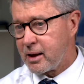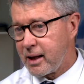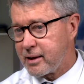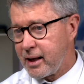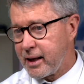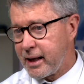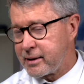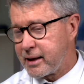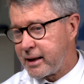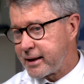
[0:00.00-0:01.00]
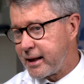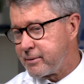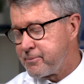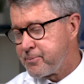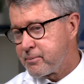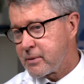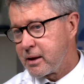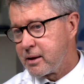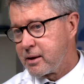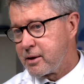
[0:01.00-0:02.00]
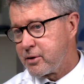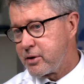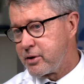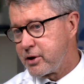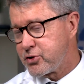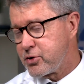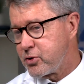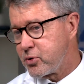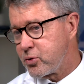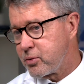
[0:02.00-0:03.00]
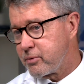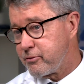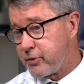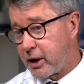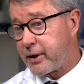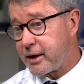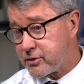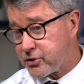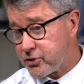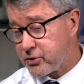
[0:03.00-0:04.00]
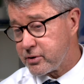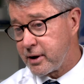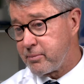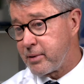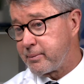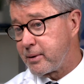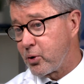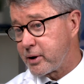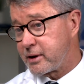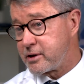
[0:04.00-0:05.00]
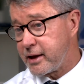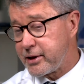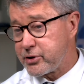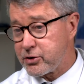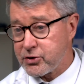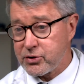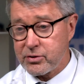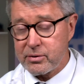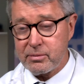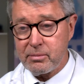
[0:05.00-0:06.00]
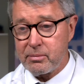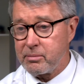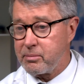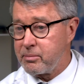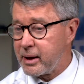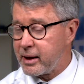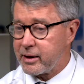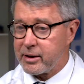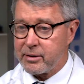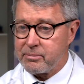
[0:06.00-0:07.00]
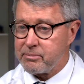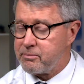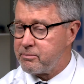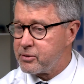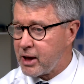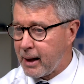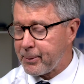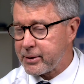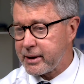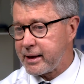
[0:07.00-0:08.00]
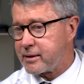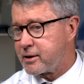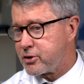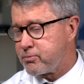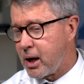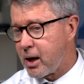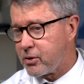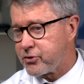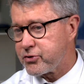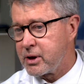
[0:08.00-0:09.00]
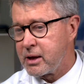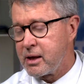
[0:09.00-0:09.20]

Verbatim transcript: I, I and and again these new variants that may be more contagious may complicate these models.